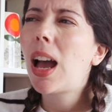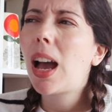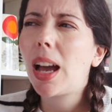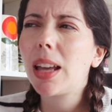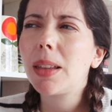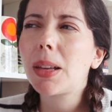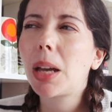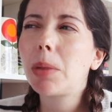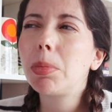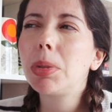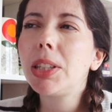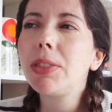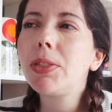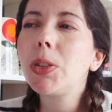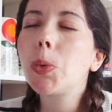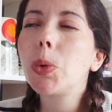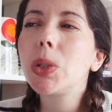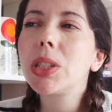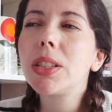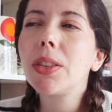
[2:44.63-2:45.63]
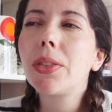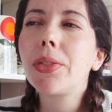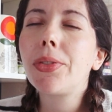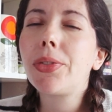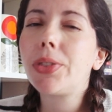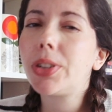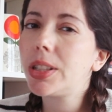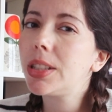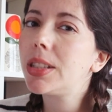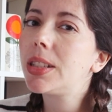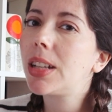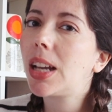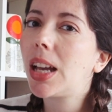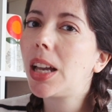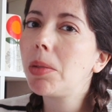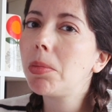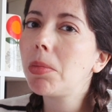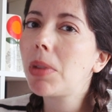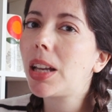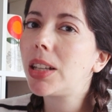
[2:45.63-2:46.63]
I believe it was the first
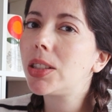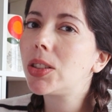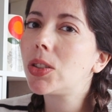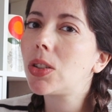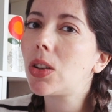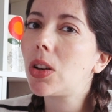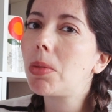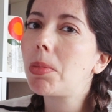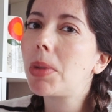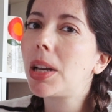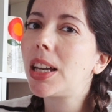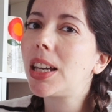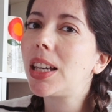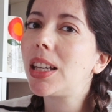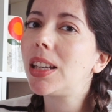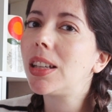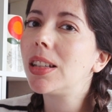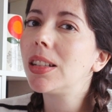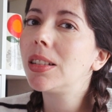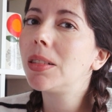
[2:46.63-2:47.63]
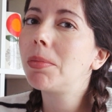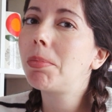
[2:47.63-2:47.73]
time I saw my